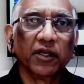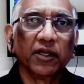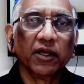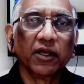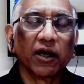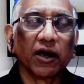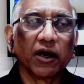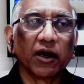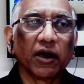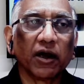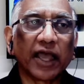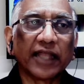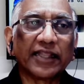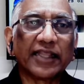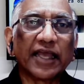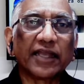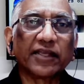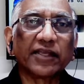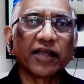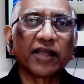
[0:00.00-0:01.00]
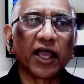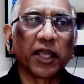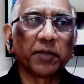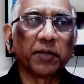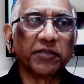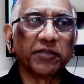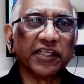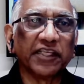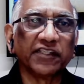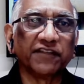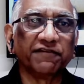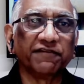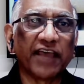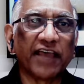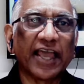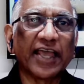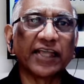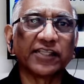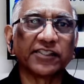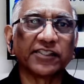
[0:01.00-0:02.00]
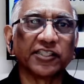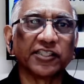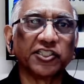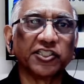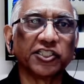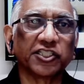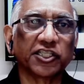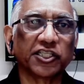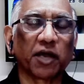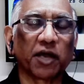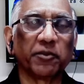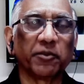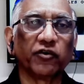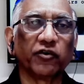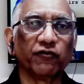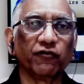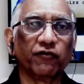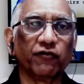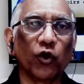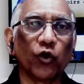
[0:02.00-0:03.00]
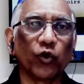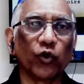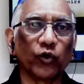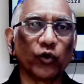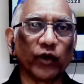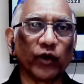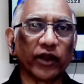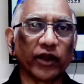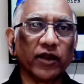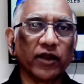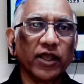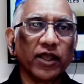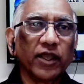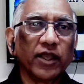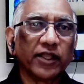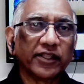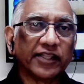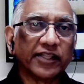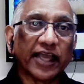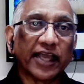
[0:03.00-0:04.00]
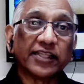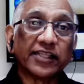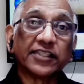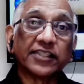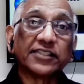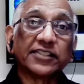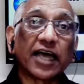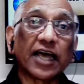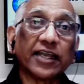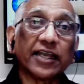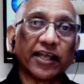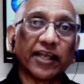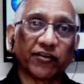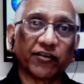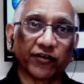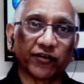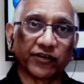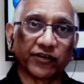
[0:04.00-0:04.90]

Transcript: At that time, these vans had just come into vogue where they had the side entrance.